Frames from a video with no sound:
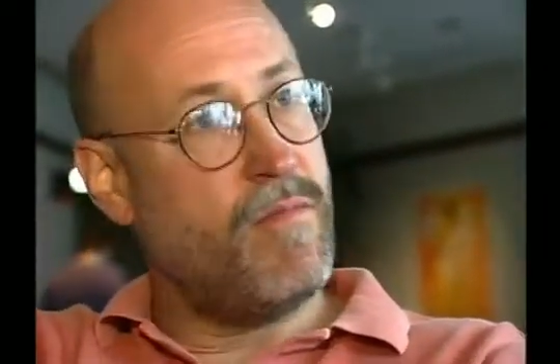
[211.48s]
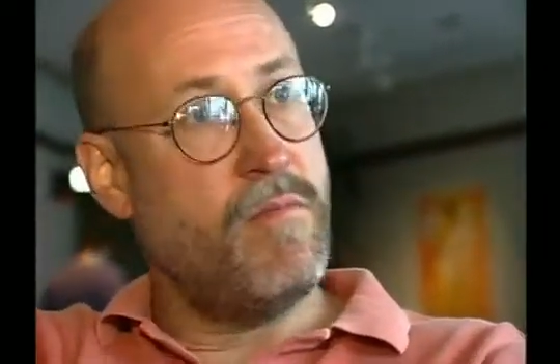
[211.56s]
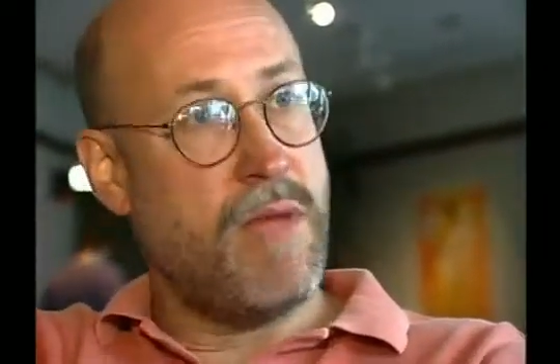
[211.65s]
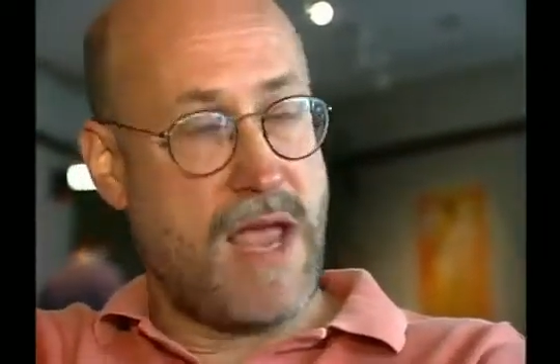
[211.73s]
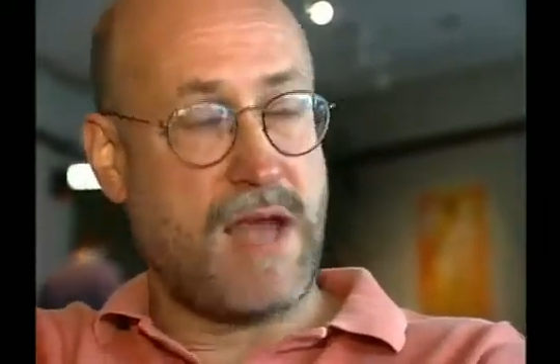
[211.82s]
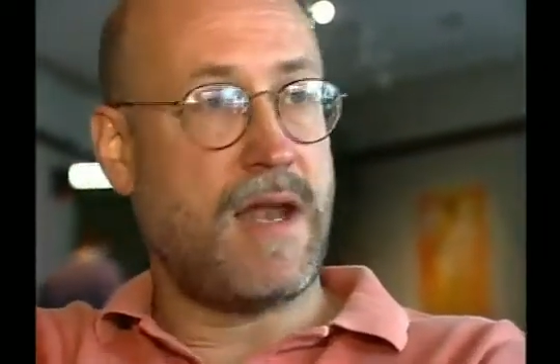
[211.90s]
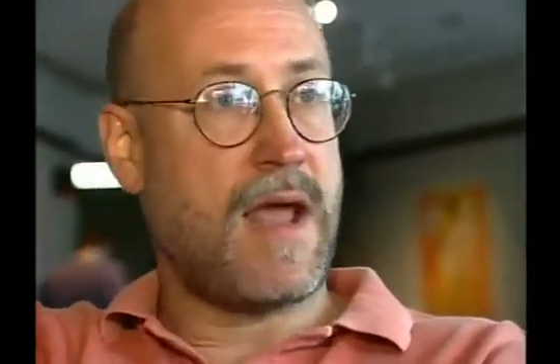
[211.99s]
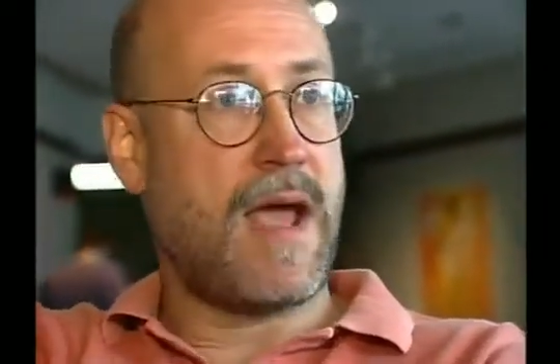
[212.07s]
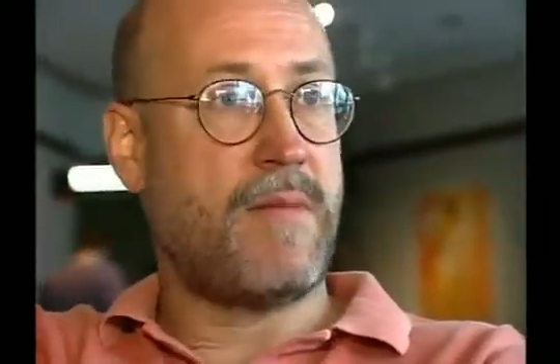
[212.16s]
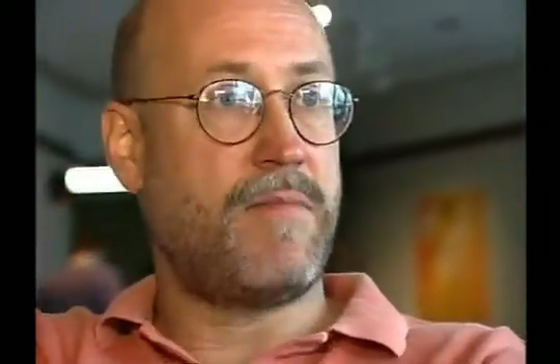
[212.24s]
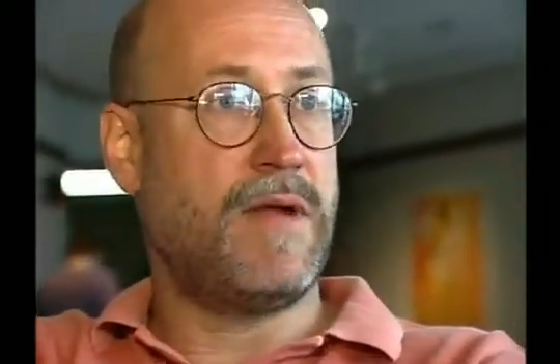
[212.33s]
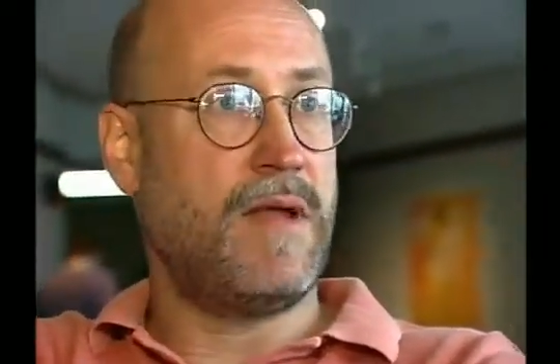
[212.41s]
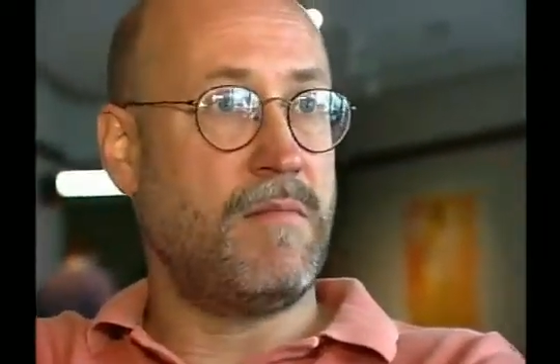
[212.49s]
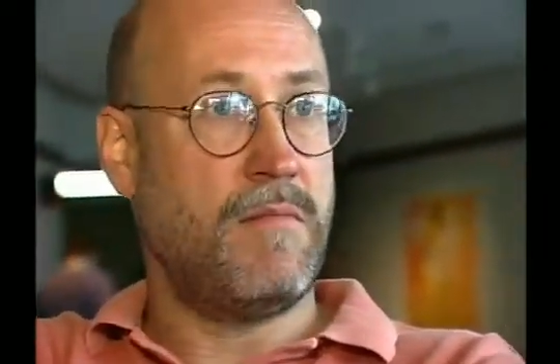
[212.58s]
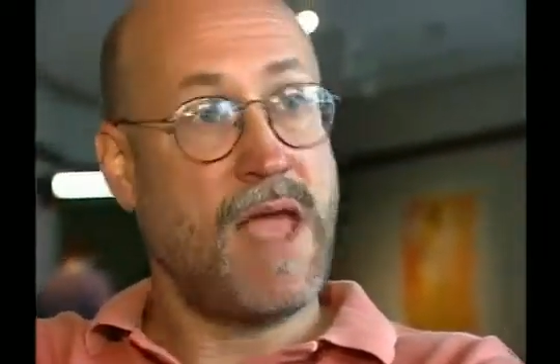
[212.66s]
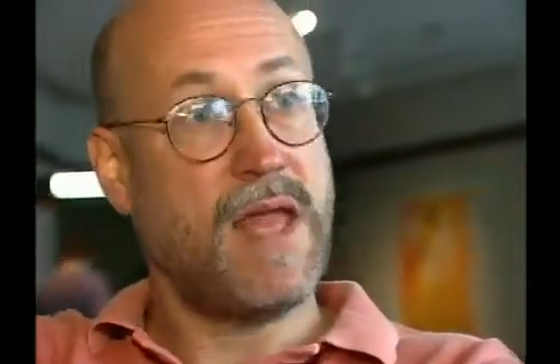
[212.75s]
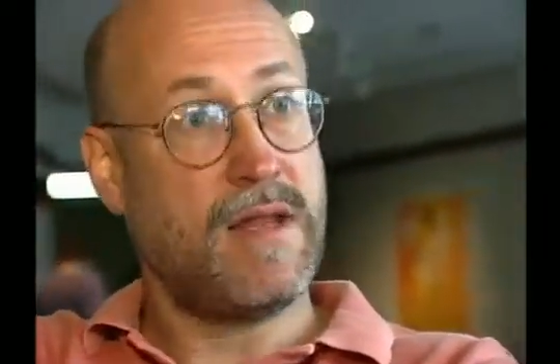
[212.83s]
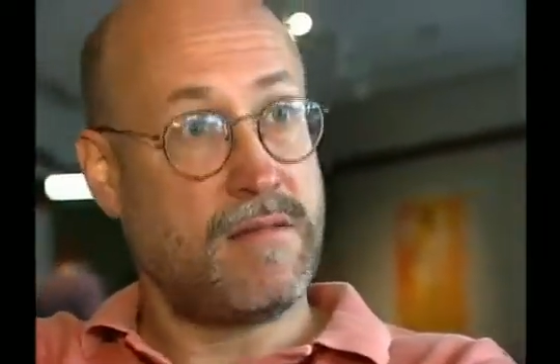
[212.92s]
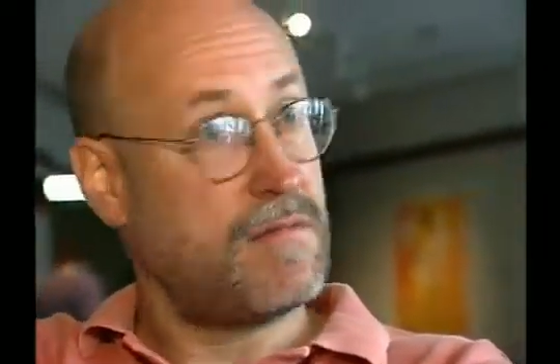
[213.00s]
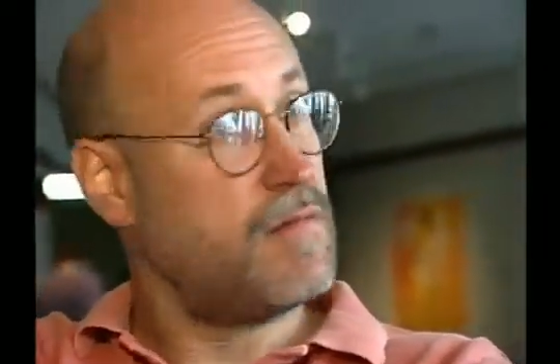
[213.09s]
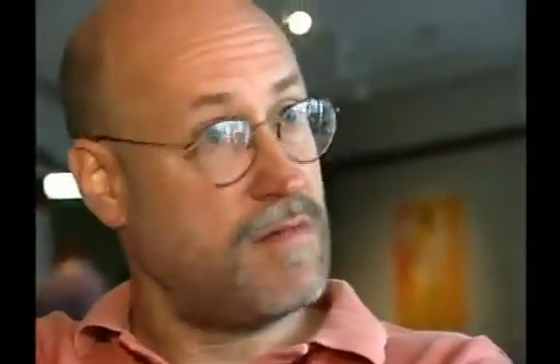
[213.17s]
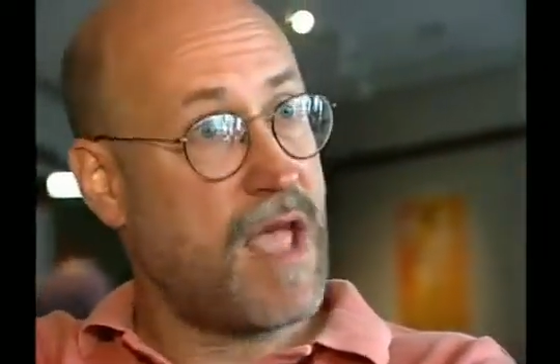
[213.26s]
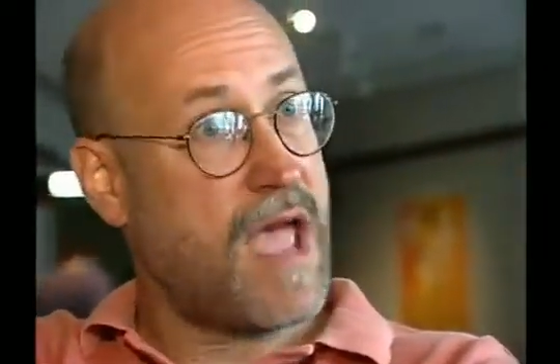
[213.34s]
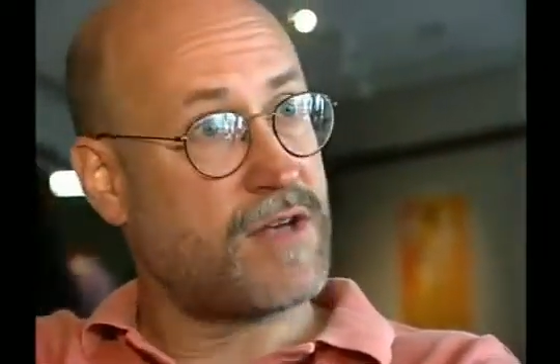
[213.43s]
made it happen and made it
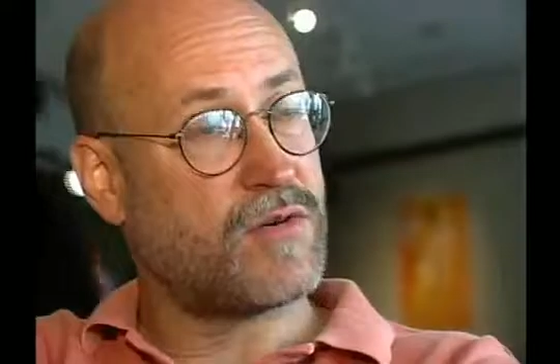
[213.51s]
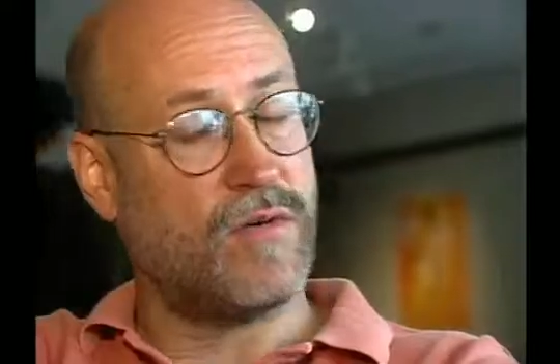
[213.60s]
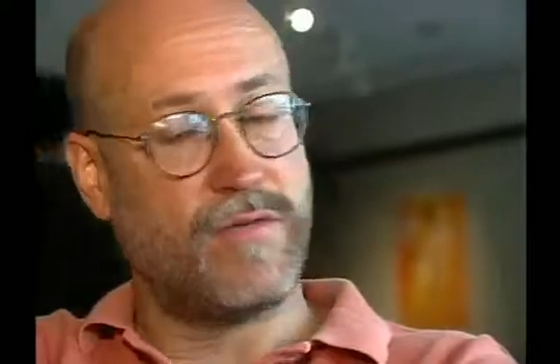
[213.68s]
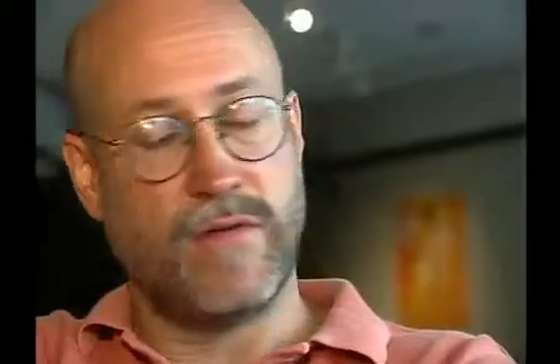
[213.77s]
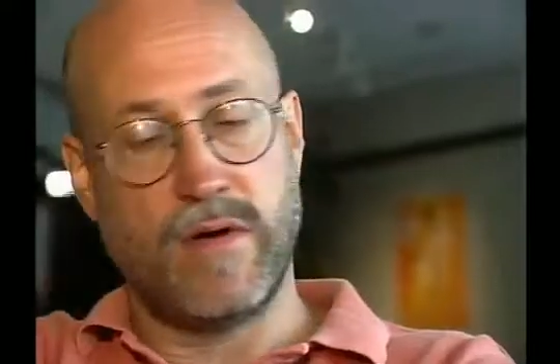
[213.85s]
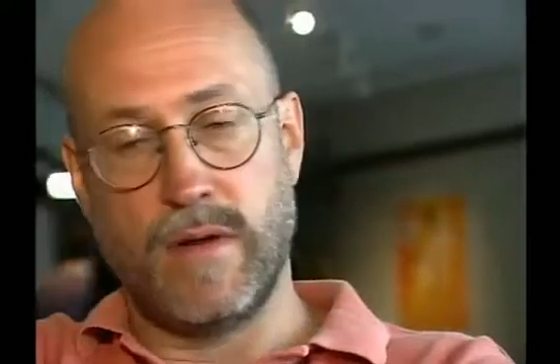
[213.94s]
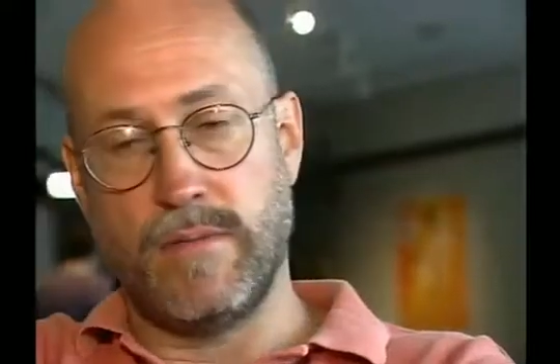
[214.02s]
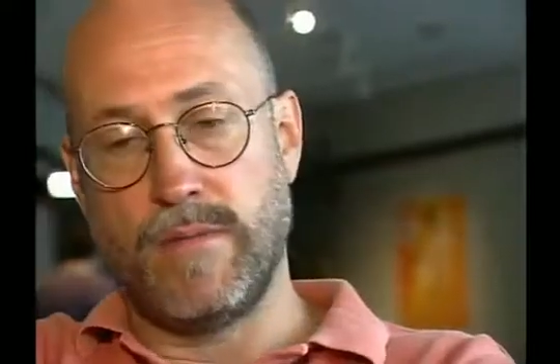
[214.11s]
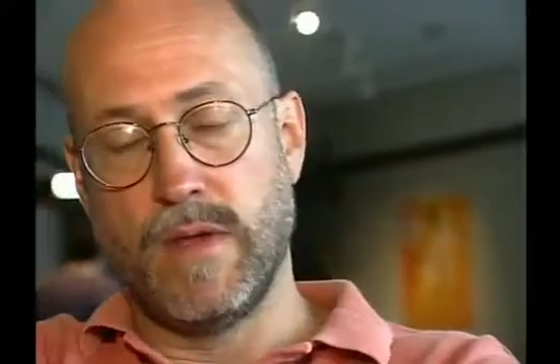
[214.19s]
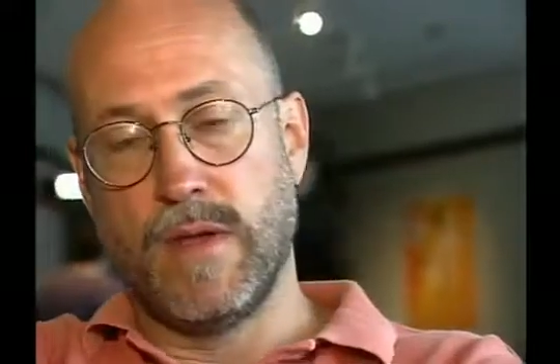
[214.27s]
natural for him.